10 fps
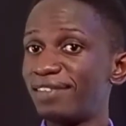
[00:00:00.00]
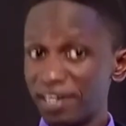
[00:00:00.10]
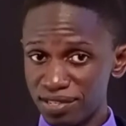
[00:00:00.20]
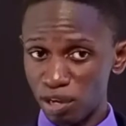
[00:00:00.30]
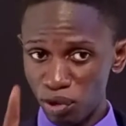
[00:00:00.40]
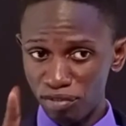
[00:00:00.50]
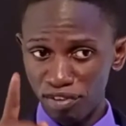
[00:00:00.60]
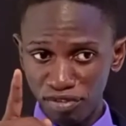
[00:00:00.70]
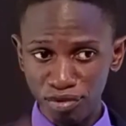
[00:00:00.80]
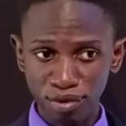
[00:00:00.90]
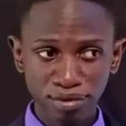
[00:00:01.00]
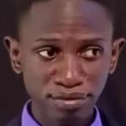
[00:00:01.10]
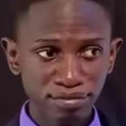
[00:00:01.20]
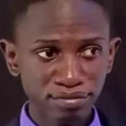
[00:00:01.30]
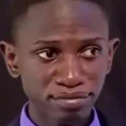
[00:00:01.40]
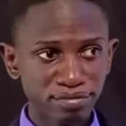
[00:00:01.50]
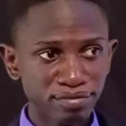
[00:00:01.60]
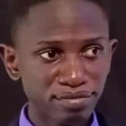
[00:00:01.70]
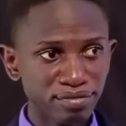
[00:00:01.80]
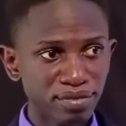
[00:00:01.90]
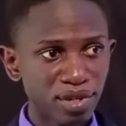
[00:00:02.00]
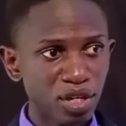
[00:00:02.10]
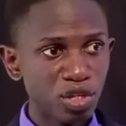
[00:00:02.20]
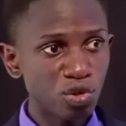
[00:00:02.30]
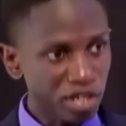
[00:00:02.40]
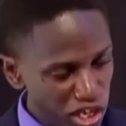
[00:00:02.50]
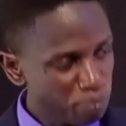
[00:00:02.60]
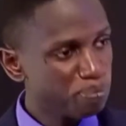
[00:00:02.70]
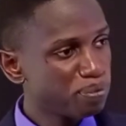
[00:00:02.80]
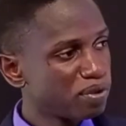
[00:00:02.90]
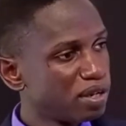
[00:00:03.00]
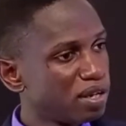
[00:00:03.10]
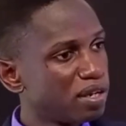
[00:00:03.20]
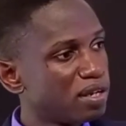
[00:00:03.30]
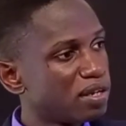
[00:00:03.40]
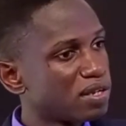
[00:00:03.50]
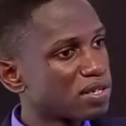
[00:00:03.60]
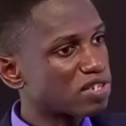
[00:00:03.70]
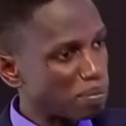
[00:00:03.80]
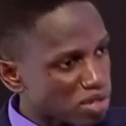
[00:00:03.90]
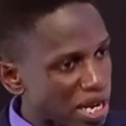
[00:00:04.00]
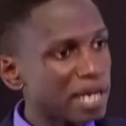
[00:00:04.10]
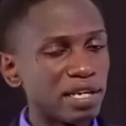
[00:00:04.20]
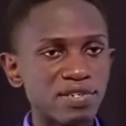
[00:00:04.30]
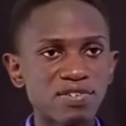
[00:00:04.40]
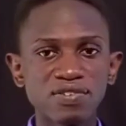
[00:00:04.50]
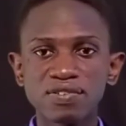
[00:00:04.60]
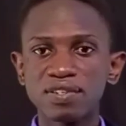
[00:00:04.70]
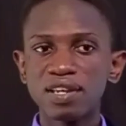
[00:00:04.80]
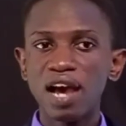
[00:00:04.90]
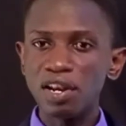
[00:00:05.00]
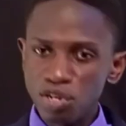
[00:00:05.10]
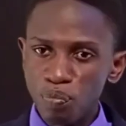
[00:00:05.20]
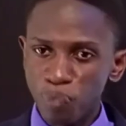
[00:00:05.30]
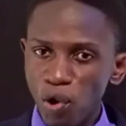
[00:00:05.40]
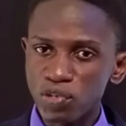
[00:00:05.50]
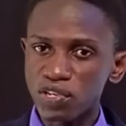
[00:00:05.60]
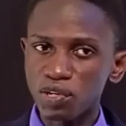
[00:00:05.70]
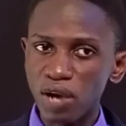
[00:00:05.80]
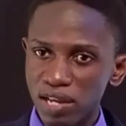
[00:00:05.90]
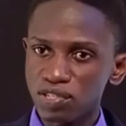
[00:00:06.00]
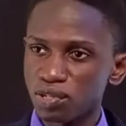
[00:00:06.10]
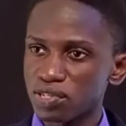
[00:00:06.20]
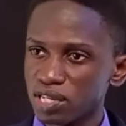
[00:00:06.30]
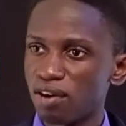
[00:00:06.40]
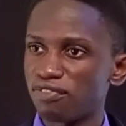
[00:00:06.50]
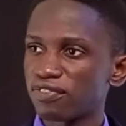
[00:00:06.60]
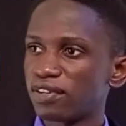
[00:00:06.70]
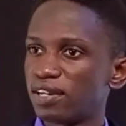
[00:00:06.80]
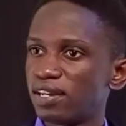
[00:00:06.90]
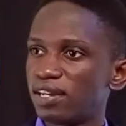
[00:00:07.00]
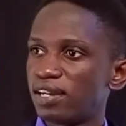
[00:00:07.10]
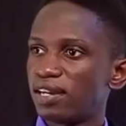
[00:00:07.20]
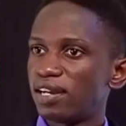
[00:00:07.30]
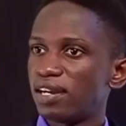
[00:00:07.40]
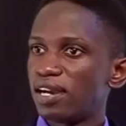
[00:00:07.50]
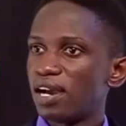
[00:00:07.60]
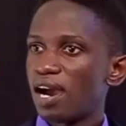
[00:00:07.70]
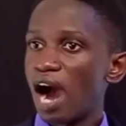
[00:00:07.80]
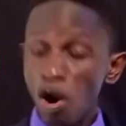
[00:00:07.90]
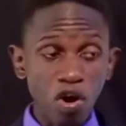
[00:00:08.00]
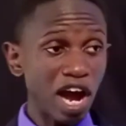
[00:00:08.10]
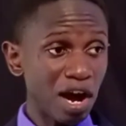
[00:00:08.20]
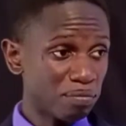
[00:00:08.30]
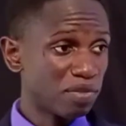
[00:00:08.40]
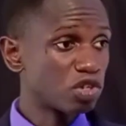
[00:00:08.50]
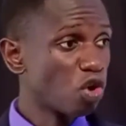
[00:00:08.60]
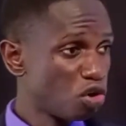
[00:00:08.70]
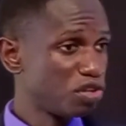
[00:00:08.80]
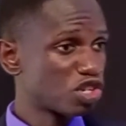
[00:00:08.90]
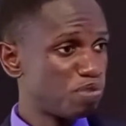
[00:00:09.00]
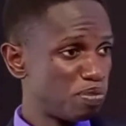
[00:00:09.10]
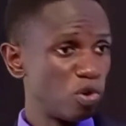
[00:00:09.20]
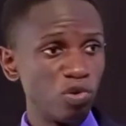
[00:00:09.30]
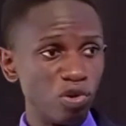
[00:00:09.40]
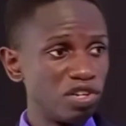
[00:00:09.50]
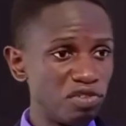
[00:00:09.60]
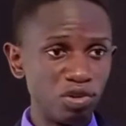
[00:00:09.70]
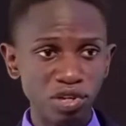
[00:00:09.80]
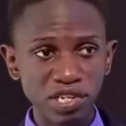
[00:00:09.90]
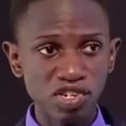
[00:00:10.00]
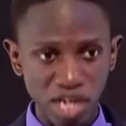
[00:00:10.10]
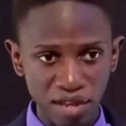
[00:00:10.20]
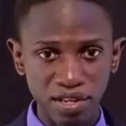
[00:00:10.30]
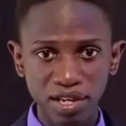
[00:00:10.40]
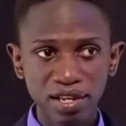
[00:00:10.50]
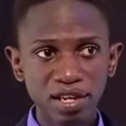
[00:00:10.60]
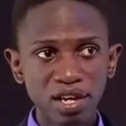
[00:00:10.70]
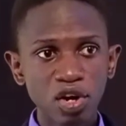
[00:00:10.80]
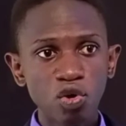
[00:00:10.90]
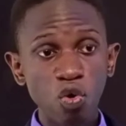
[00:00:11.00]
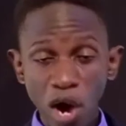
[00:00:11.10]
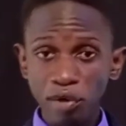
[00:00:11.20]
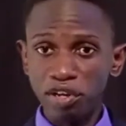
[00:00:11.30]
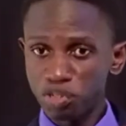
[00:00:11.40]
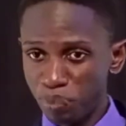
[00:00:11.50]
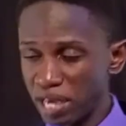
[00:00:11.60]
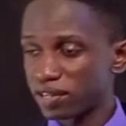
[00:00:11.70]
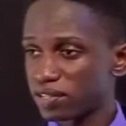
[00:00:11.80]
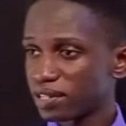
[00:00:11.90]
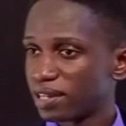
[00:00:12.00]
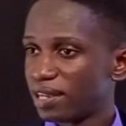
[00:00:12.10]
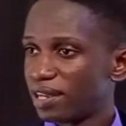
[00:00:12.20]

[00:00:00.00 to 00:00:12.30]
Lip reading: That is the way of a fool. You keep some silence and you pause and you ask yourself, how come that all these people who do not even know each other, who I respect